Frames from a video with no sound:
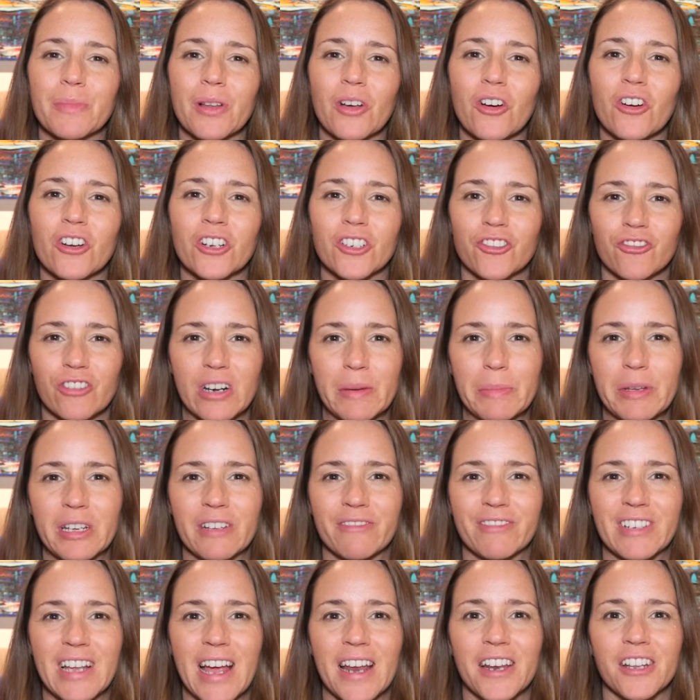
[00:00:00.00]
blog
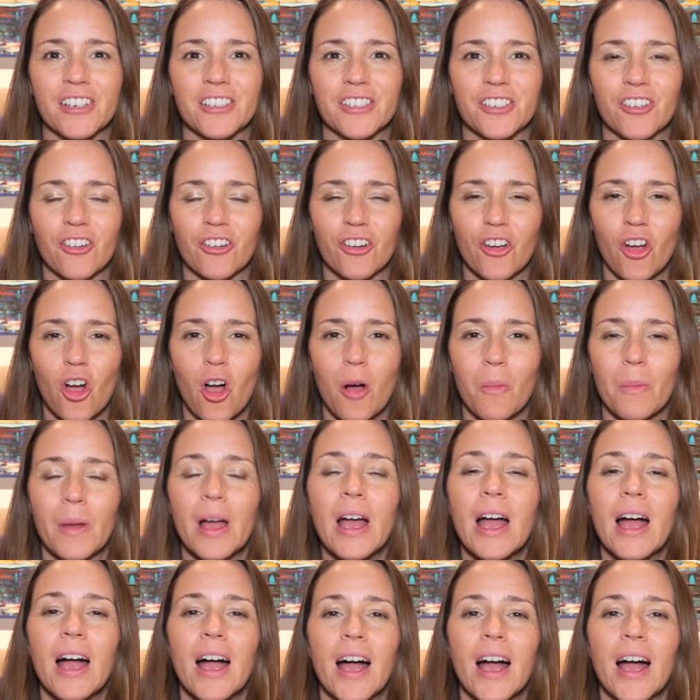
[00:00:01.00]
dreamingofdownunder.com,